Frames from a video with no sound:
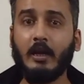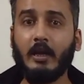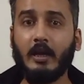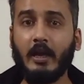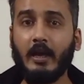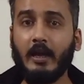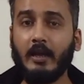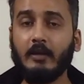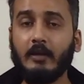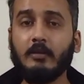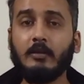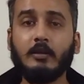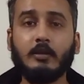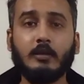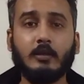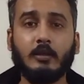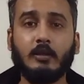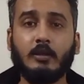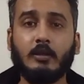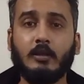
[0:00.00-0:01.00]

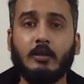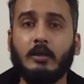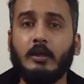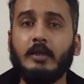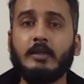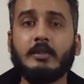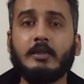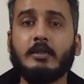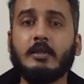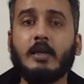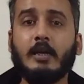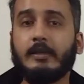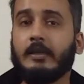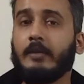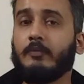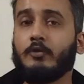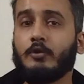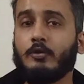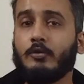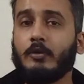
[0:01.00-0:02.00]
and it does not
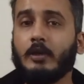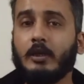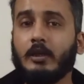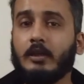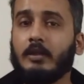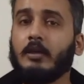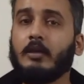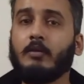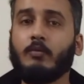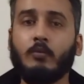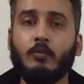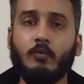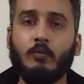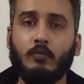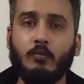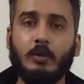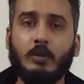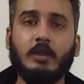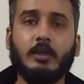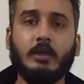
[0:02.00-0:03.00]
have to do anything
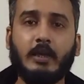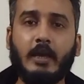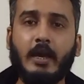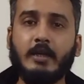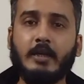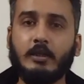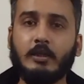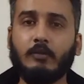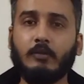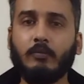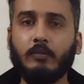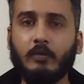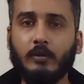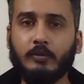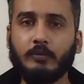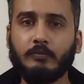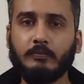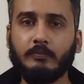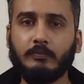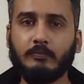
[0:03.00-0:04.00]
with the cash
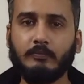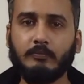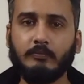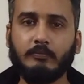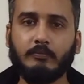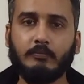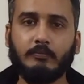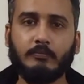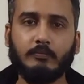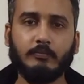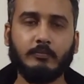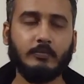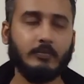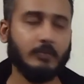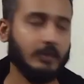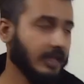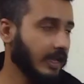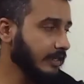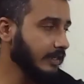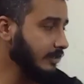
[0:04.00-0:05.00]
outflow.
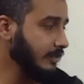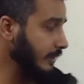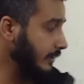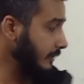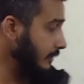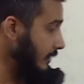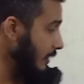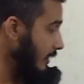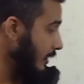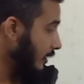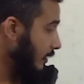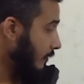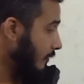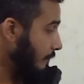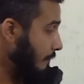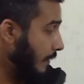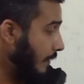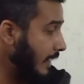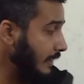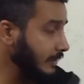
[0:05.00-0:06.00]
Next is
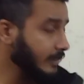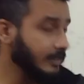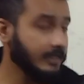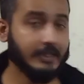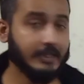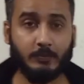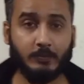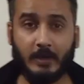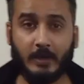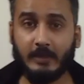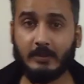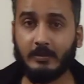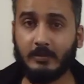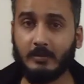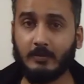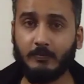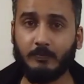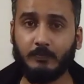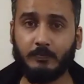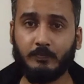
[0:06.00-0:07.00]
bad debt
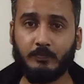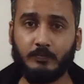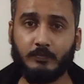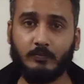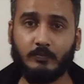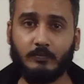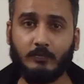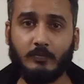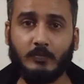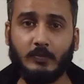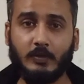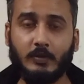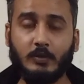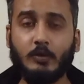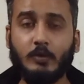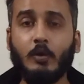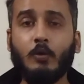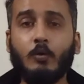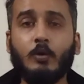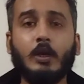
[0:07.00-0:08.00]
expense.
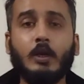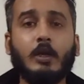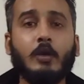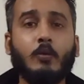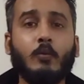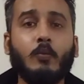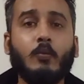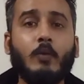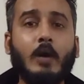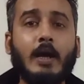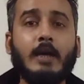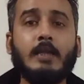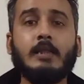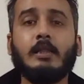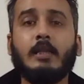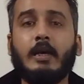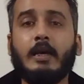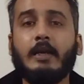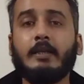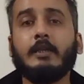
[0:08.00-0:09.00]
So
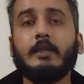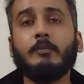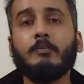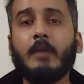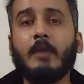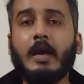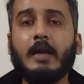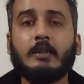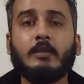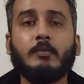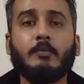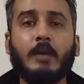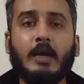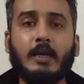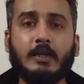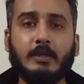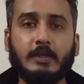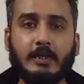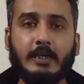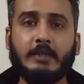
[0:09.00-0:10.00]
while adding back the
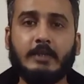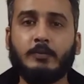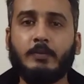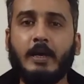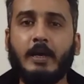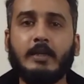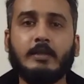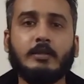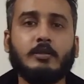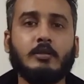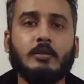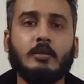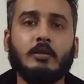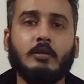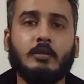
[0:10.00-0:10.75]
bad debt expense,